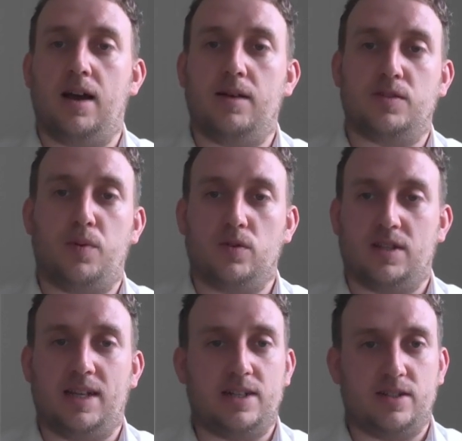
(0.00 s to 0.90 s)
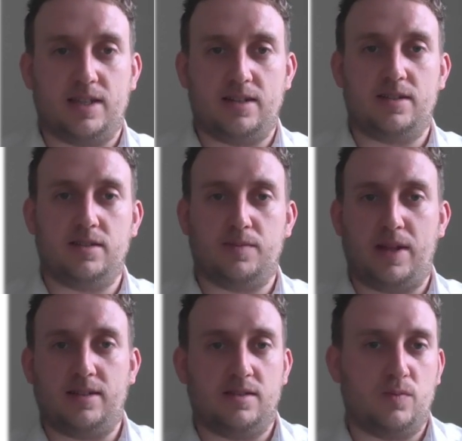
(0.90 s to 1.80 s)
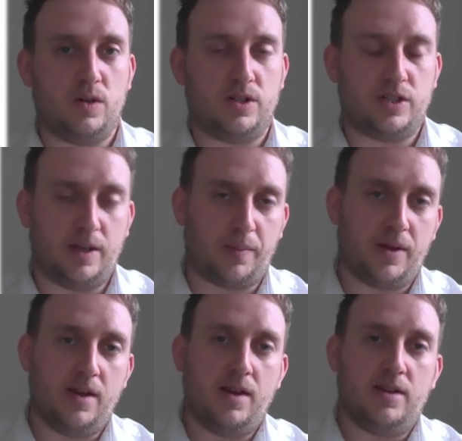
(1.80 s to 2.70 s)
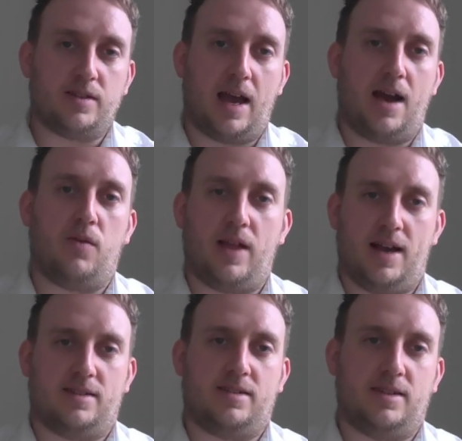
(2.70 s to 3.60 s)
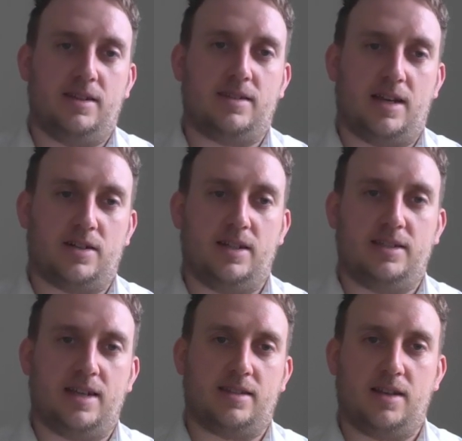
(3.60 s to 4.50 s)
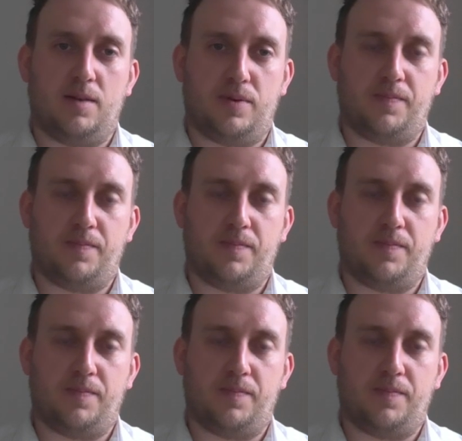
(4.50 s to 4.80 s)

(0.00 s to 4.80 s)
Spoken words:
sports and leisure centres, places of worship. So how that is actually set up